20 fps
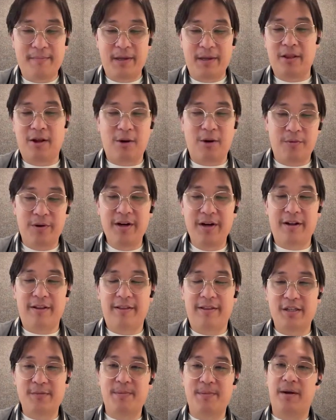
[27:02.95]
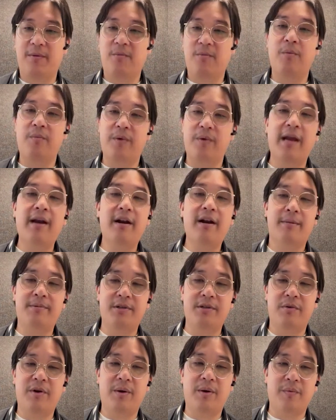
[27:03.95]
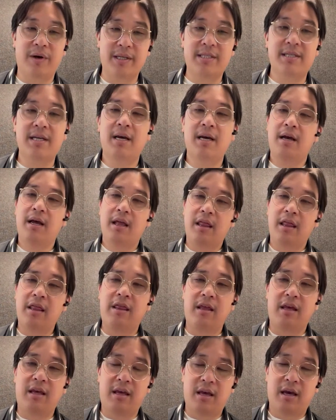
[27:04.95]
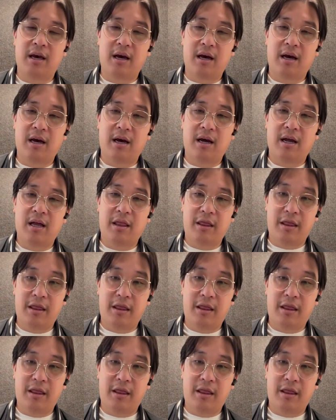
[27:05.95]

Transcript: to be long-winded on this, but what we ended up doing was the